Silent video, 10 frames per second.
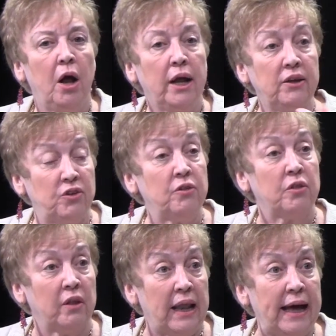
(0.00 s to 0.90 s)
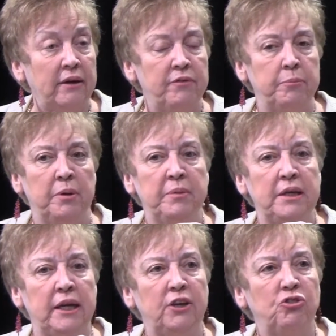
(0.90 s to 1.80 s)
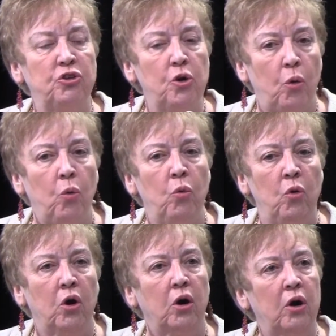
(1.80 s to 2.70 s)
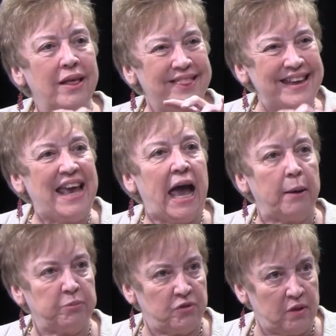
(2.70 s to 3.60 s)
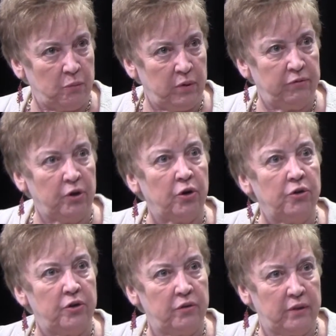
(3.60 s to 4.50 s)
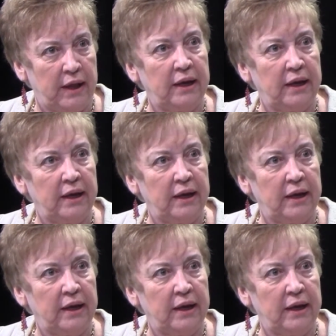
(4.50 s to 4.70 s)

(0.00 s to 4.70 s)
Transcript: is either the lack of implementation or the gaps that we've learned that